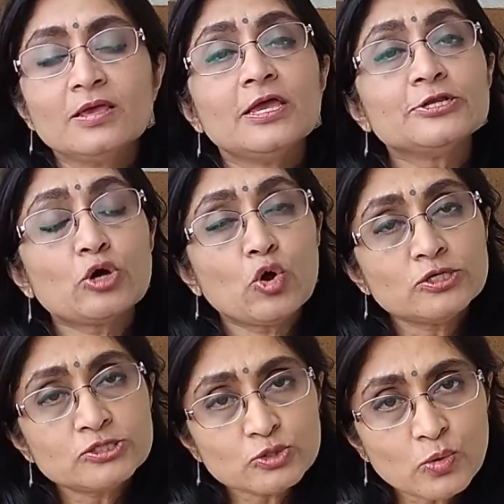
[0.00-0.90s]
It
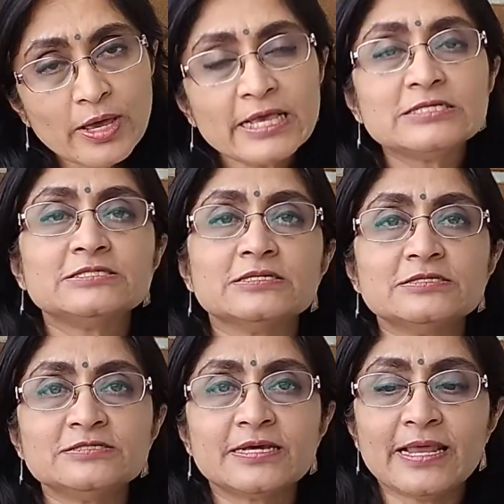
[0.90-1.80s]
also
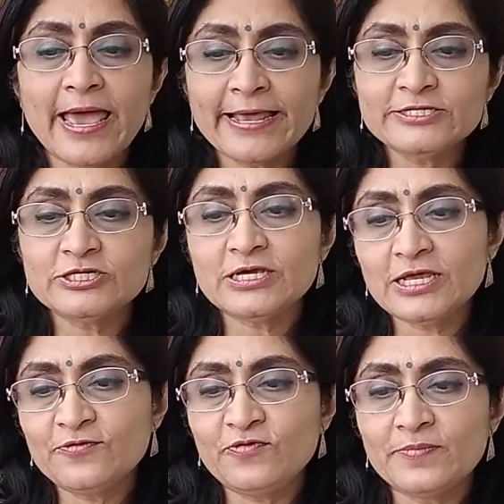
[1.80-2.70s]
exerts an
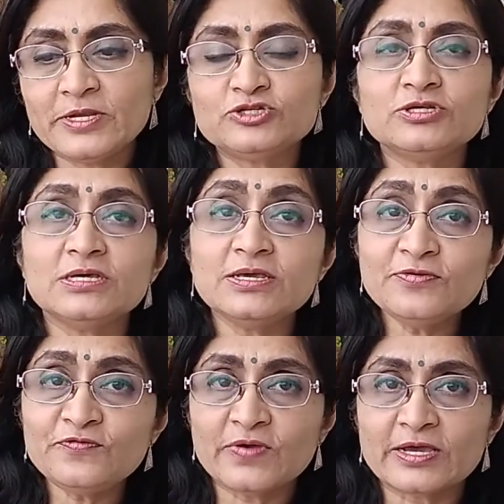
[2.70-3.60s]
anti-inflammatory
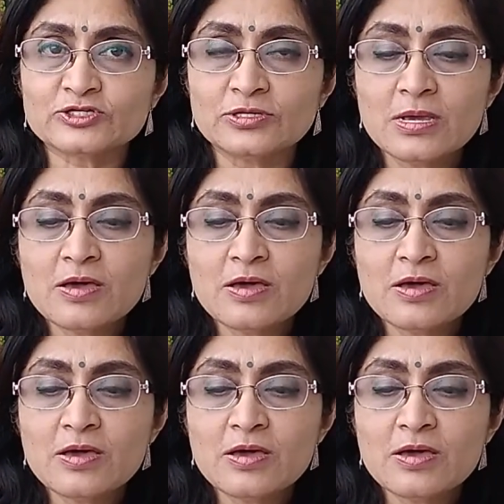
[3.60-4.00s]
effect,